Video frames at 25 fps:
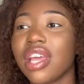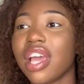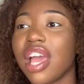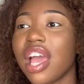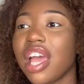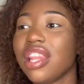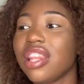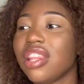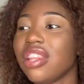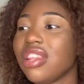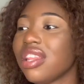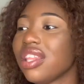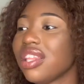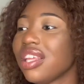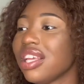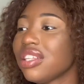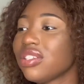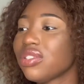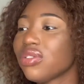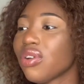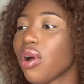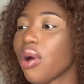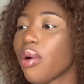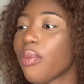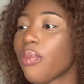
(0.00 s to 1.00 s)
and it's
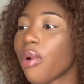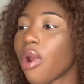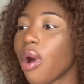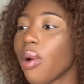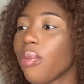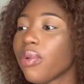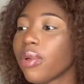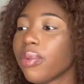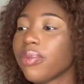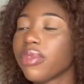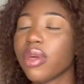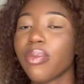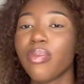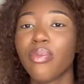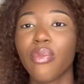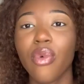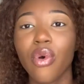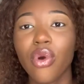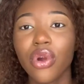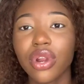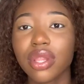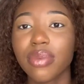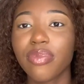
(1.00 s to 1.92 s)
not a problem, the more